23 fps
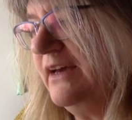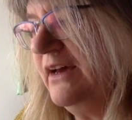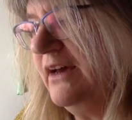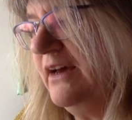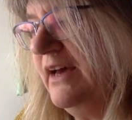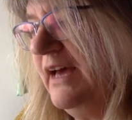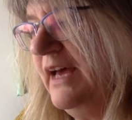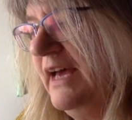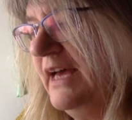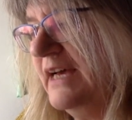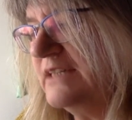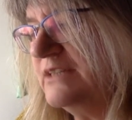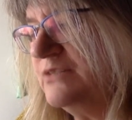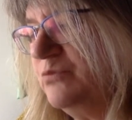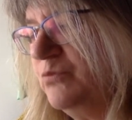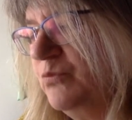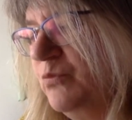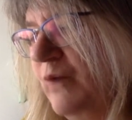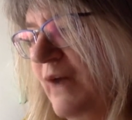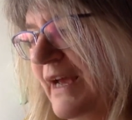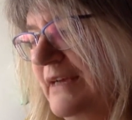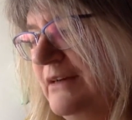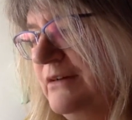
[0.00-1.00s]
her hat
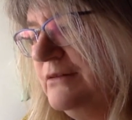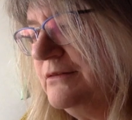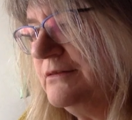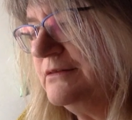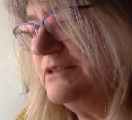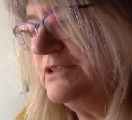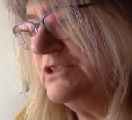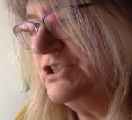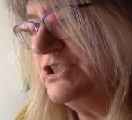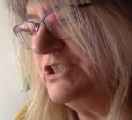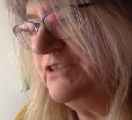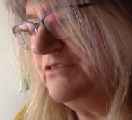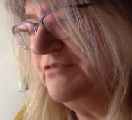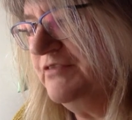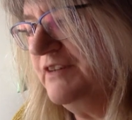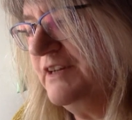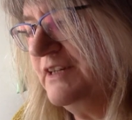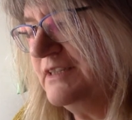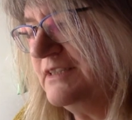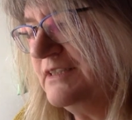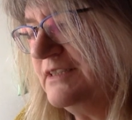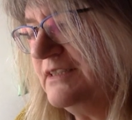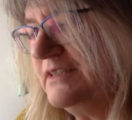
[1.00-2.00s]
waggled as she
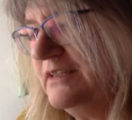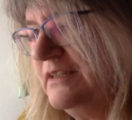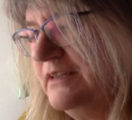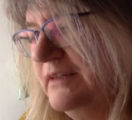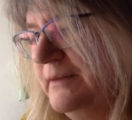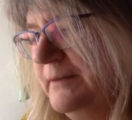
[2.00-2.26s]
fussed.